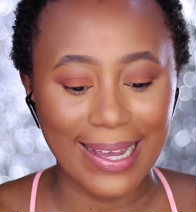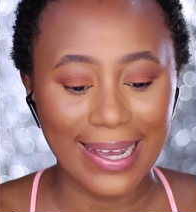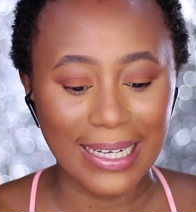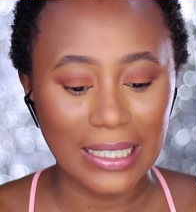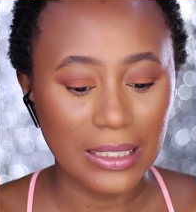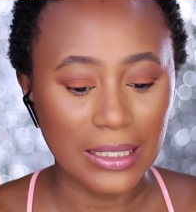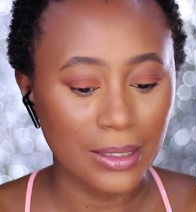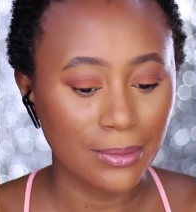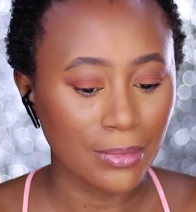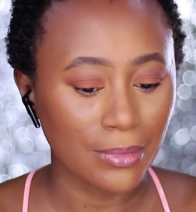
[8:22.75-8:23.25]

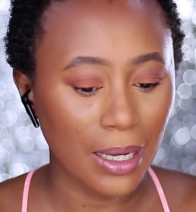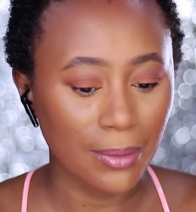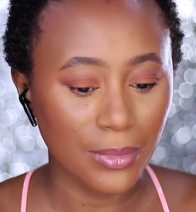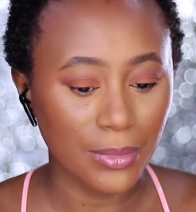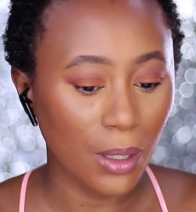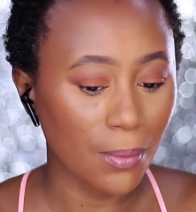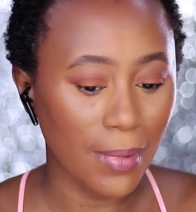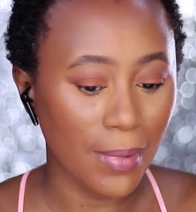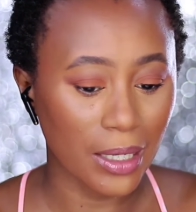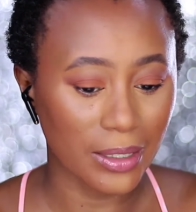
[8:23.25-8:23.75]
I'm
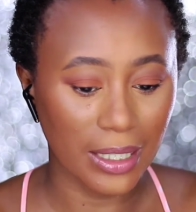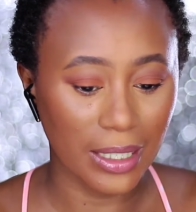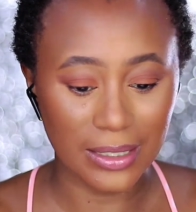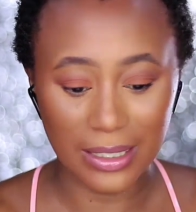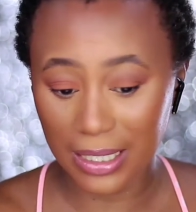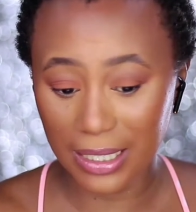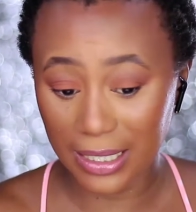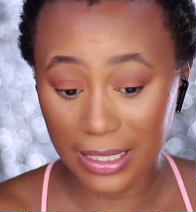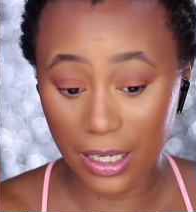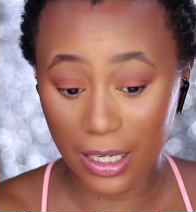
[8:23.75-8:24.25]
not mad
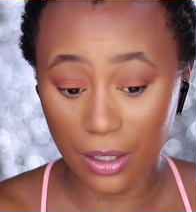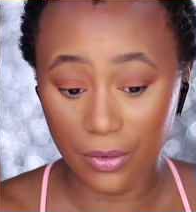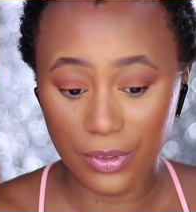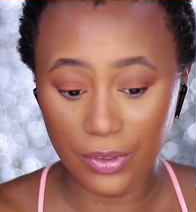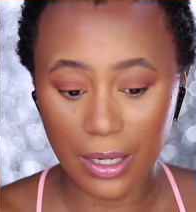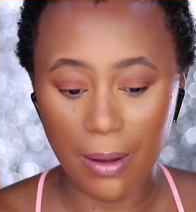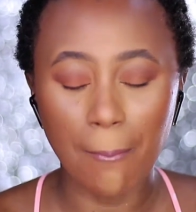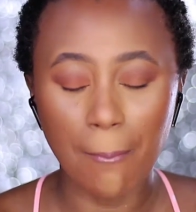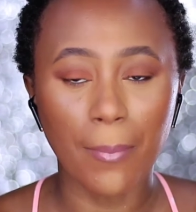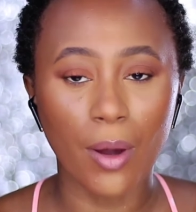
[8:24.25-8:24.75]
at either
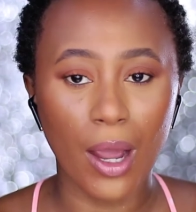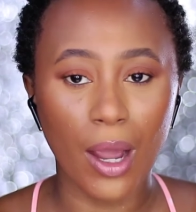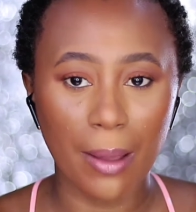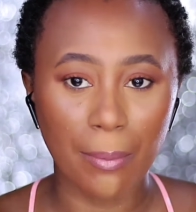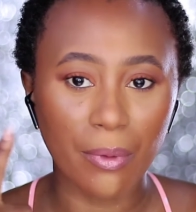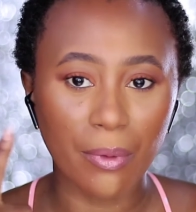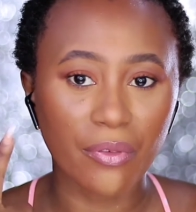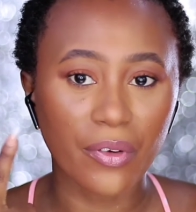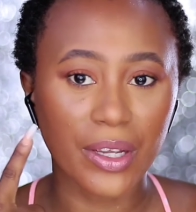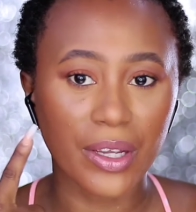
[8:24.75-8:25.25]
of them, but I
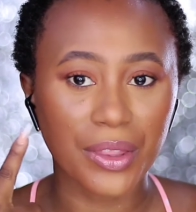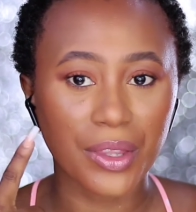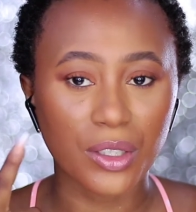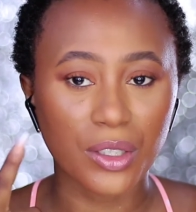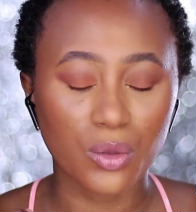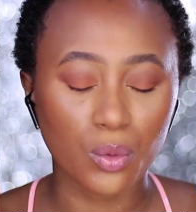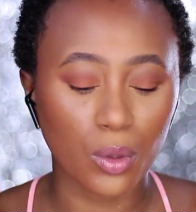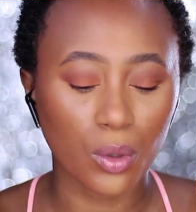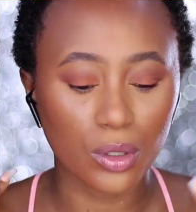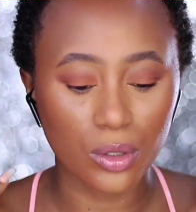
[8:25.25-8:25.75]
prefer
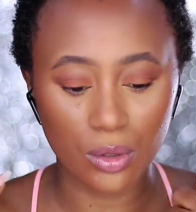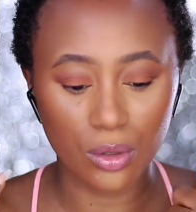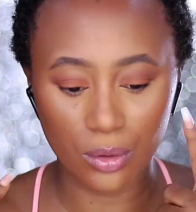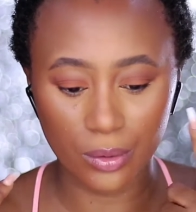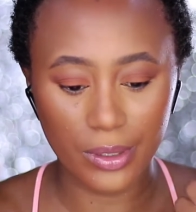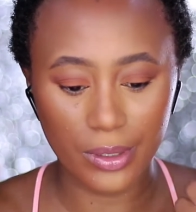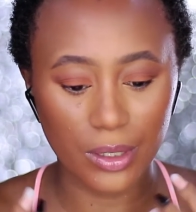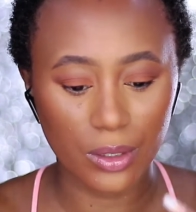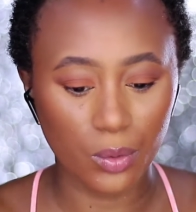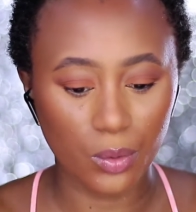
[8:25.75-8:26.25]
this one
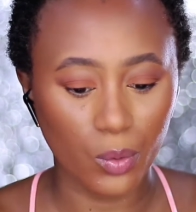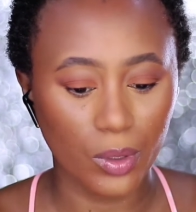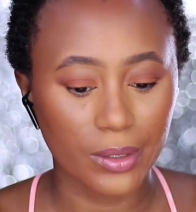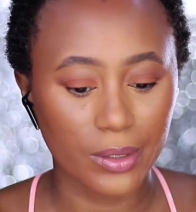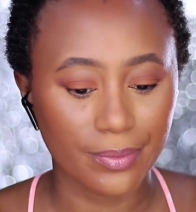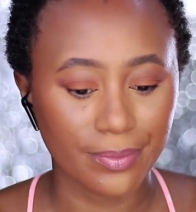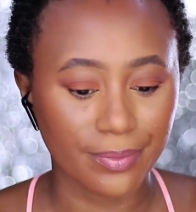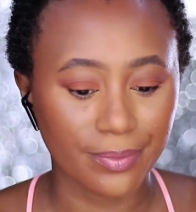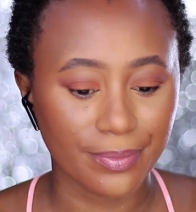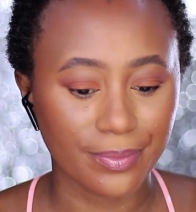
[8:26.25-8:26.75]
to this one.